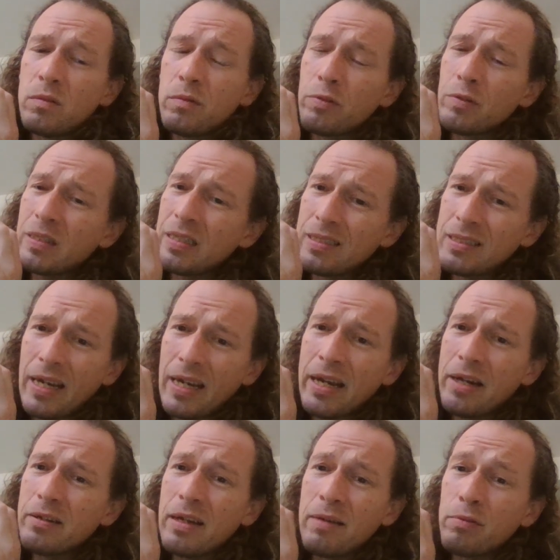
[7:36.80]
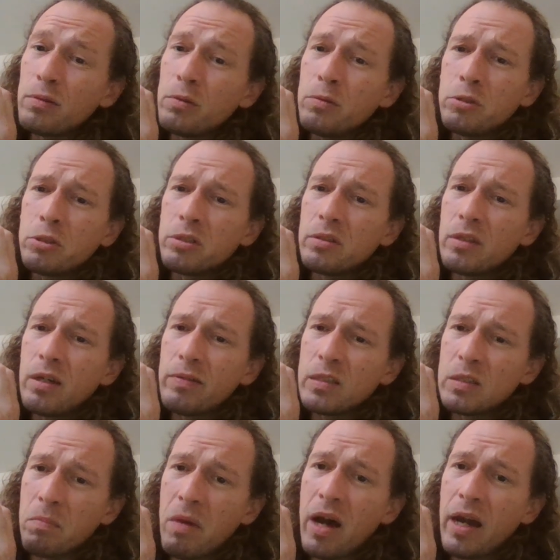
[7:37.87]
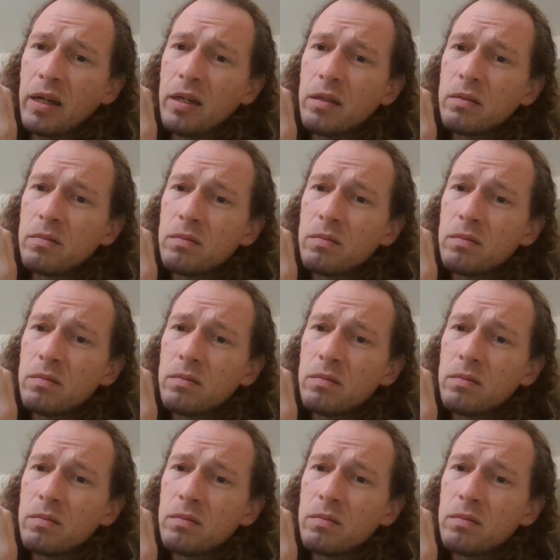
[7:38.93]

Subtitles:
for the entire evolution of its mind.